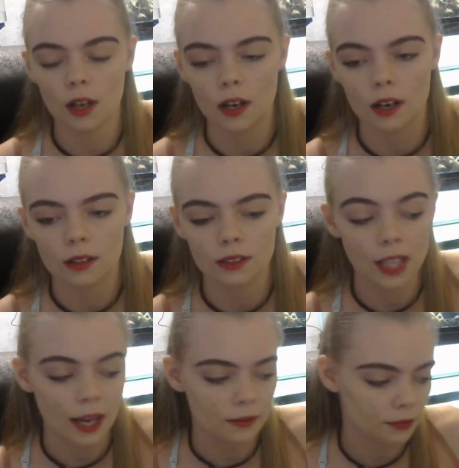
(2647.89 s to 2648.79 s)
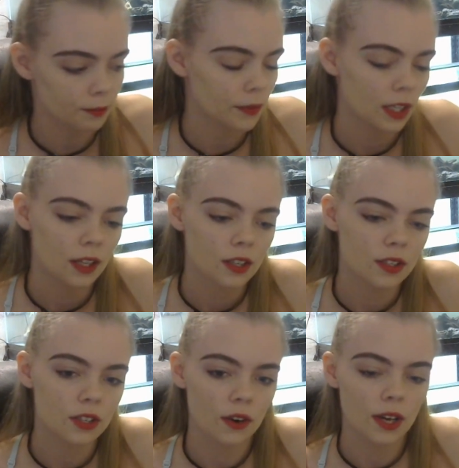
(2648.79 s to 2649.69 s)
live.
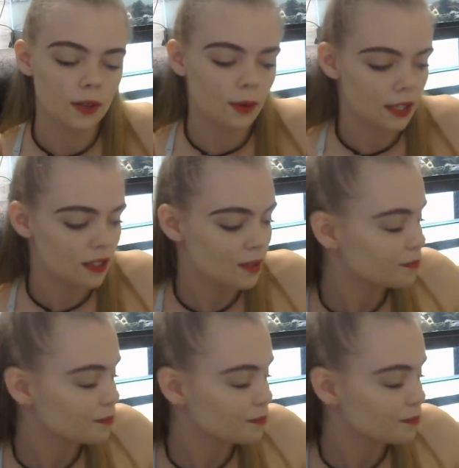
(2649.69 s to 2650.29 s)
So anyways,